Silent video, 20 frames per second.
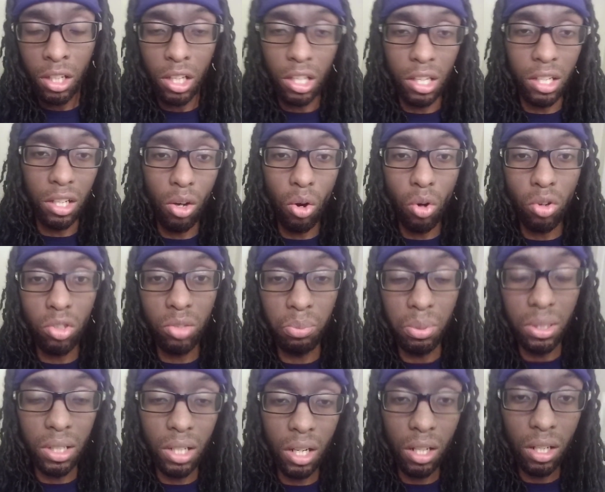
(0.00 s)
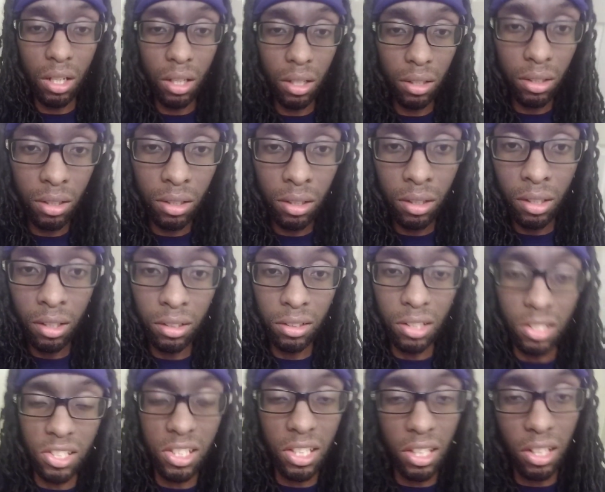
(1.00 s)
It goes beyond the
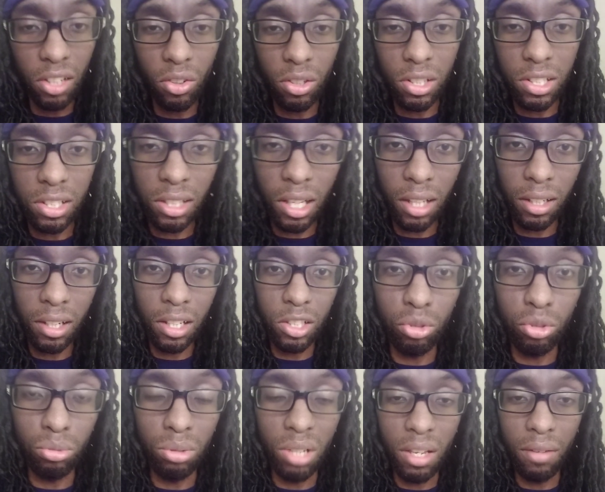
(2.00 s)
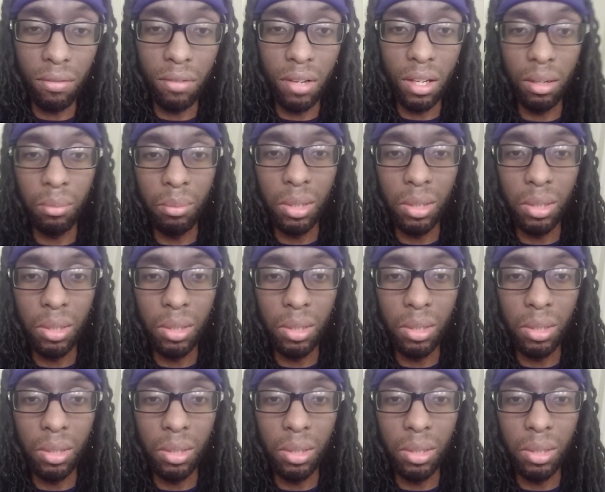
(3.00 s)
city or the state you live in,